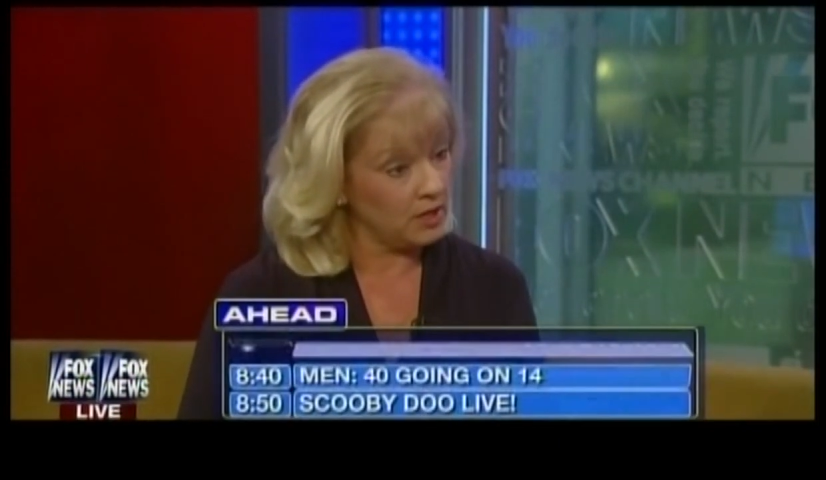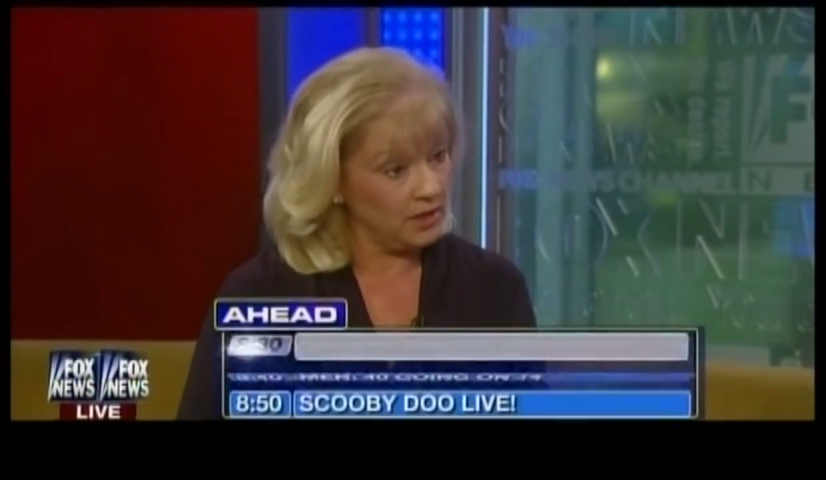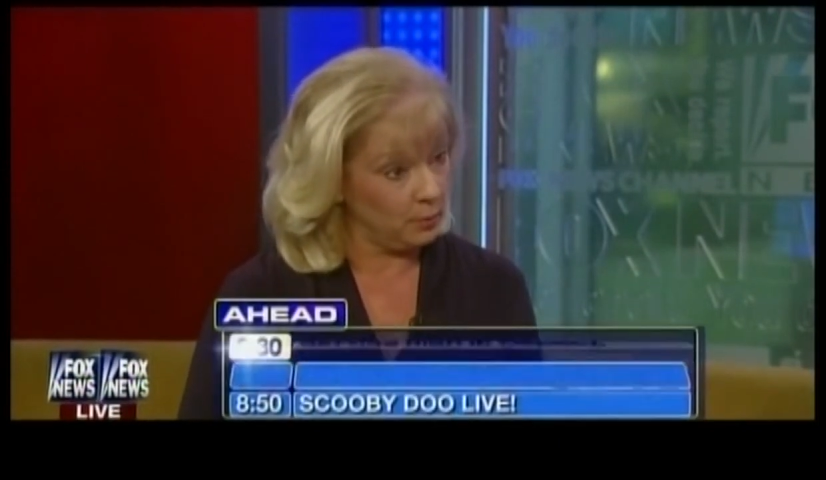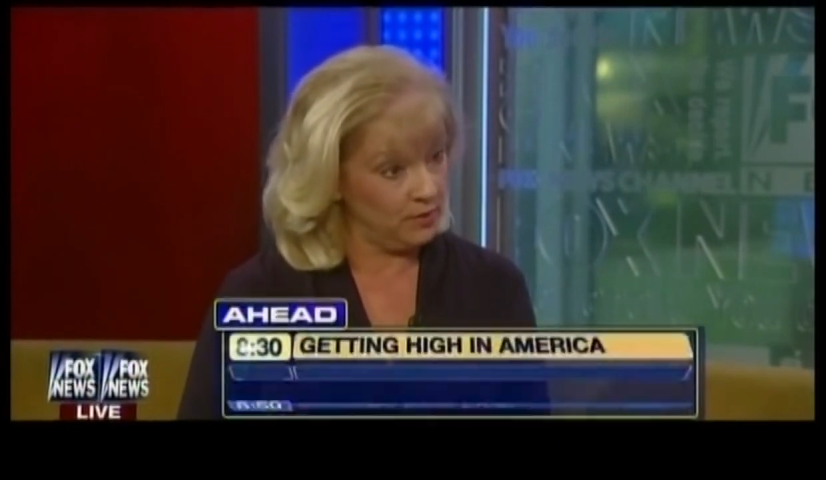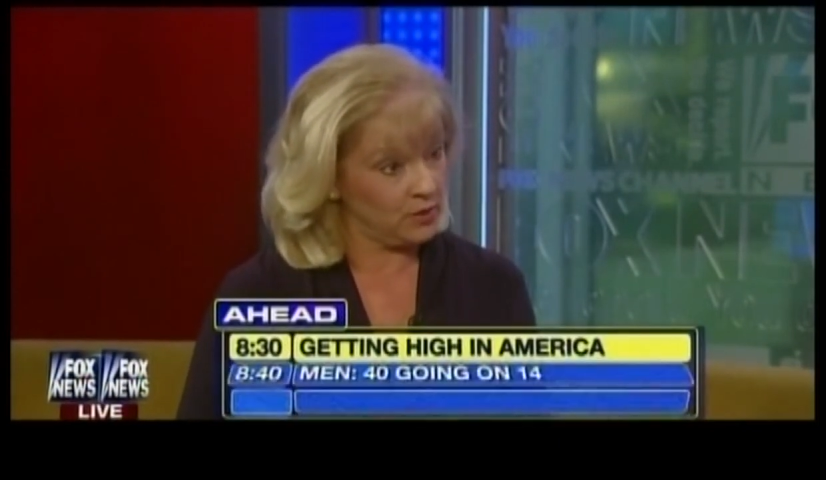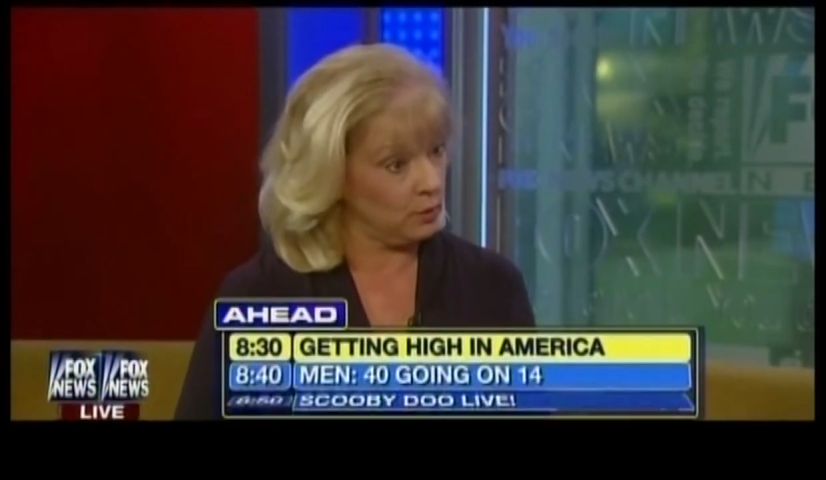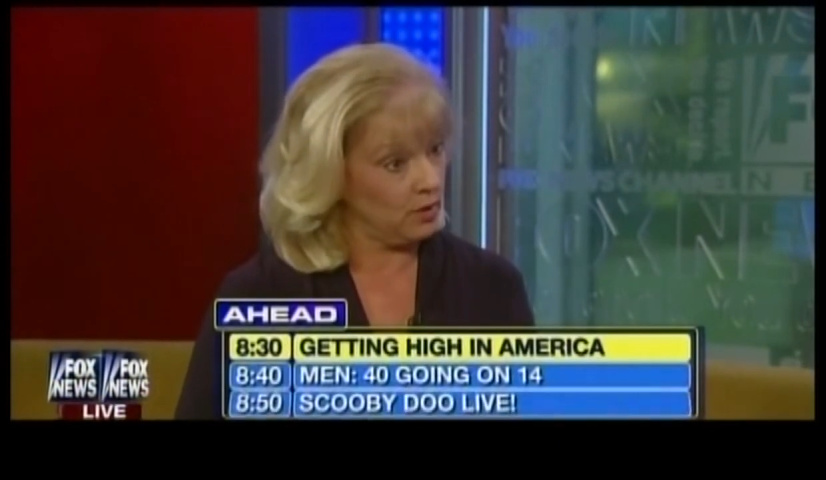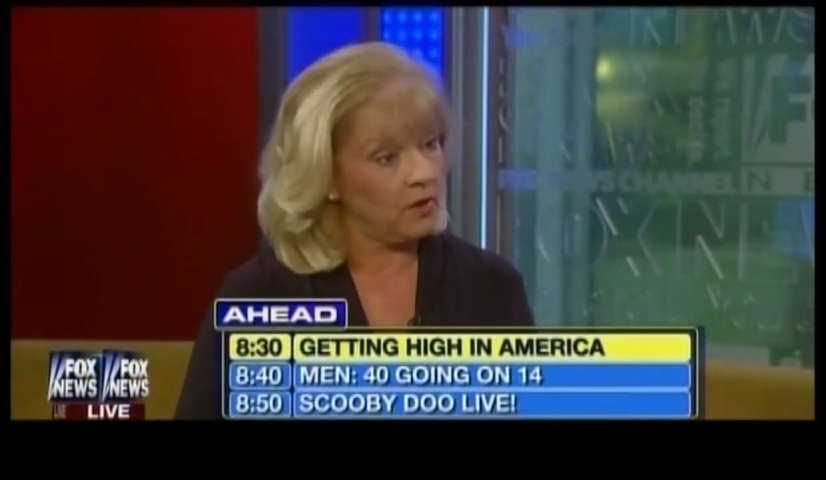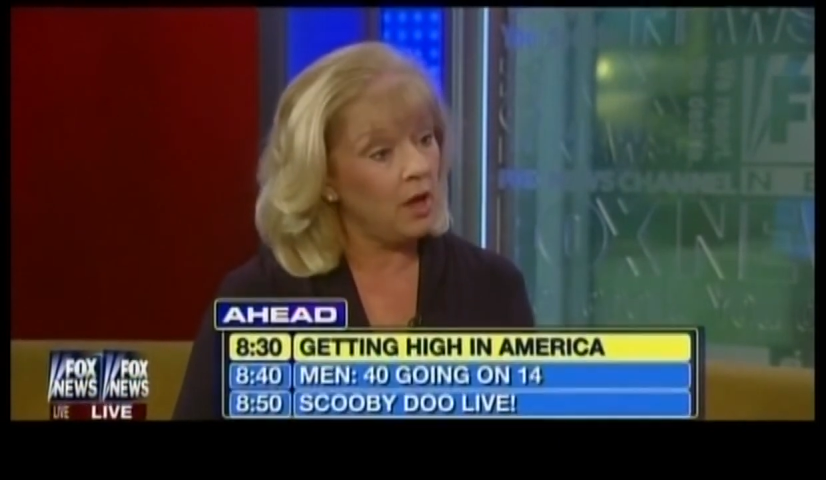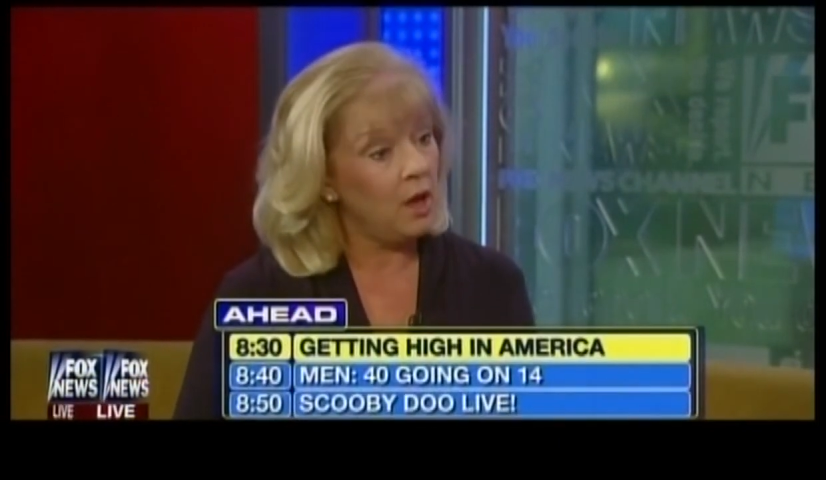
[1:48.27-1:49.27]
I think we've
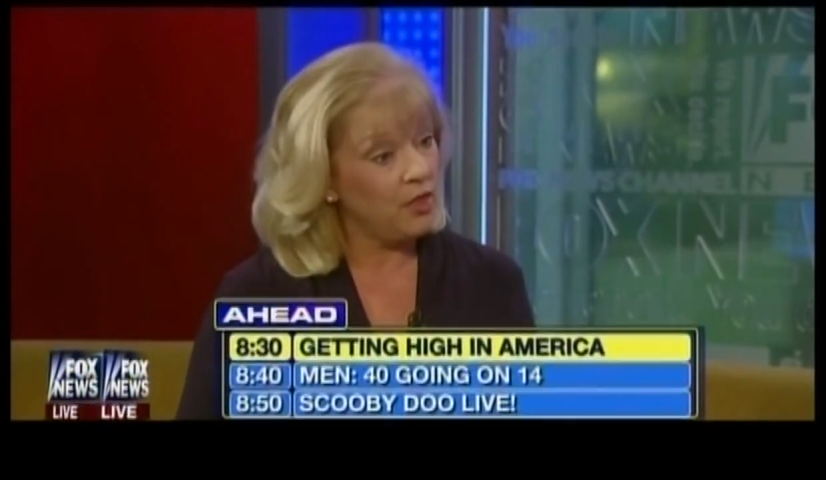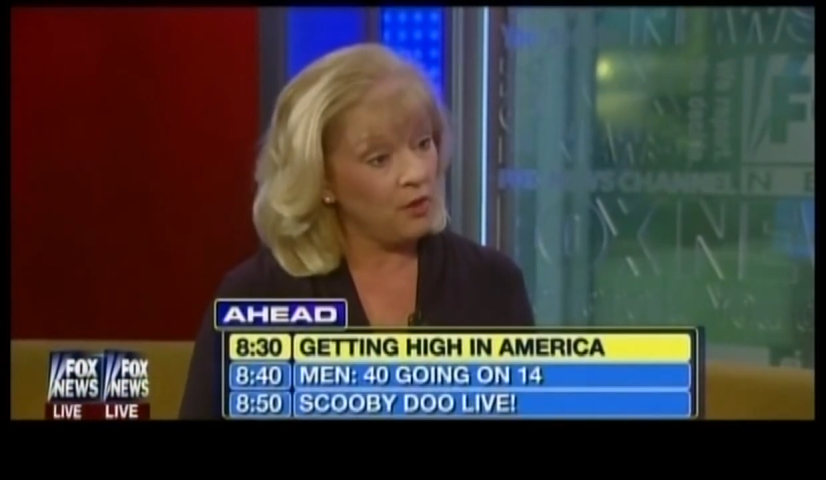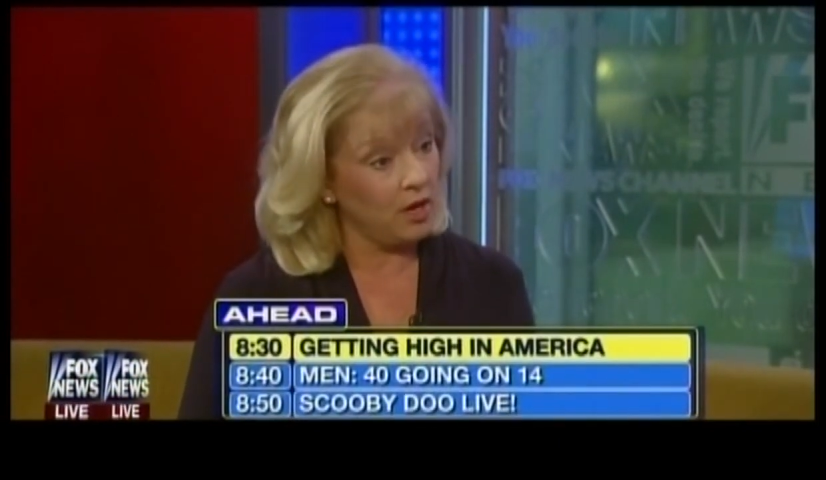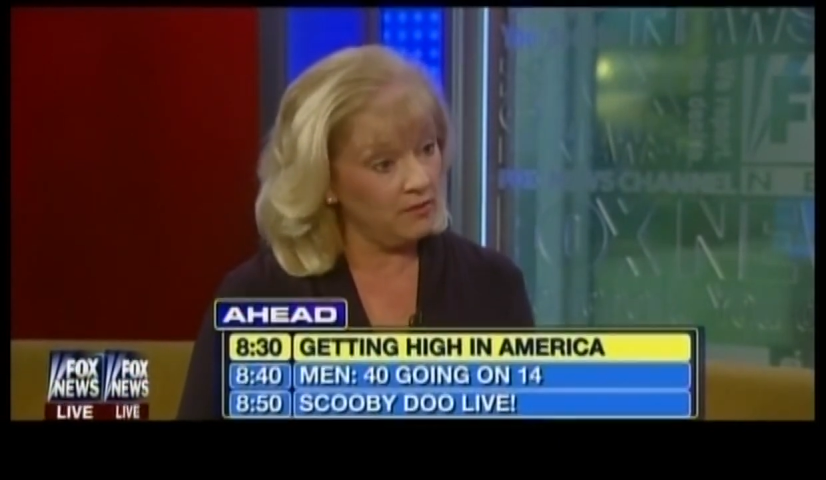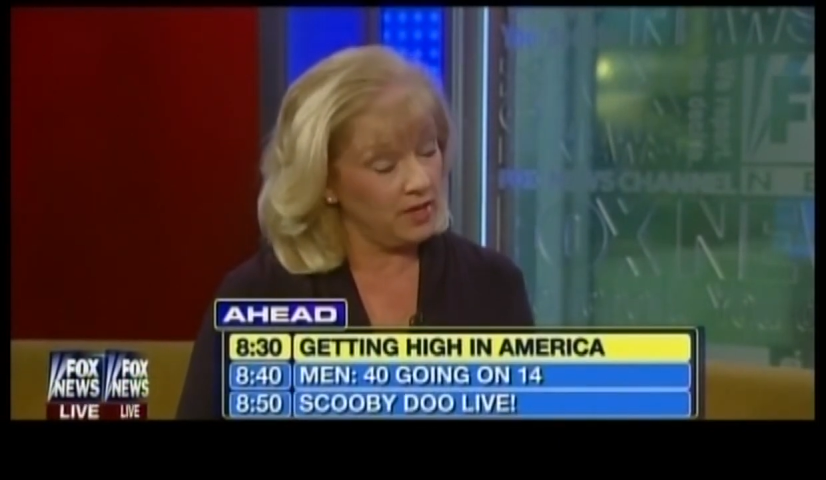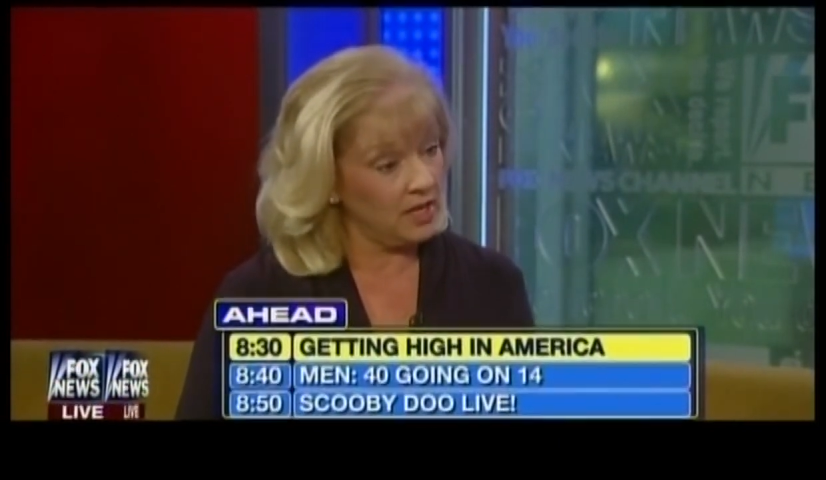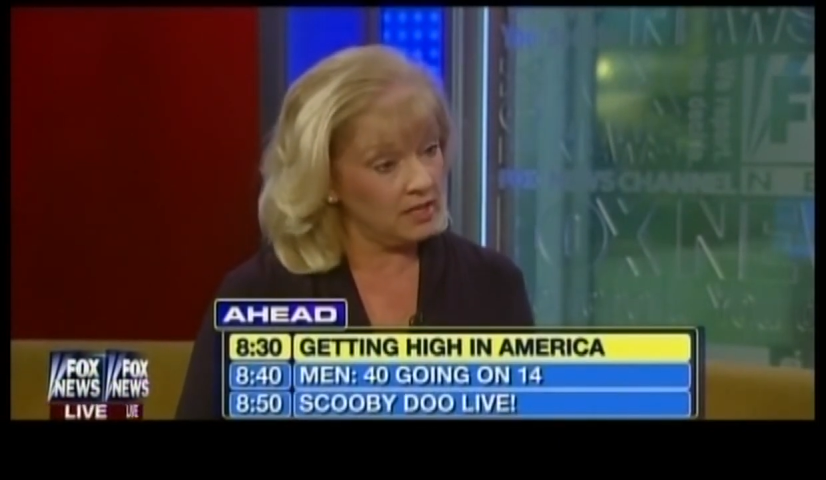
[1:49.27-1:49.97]
sort of thought of it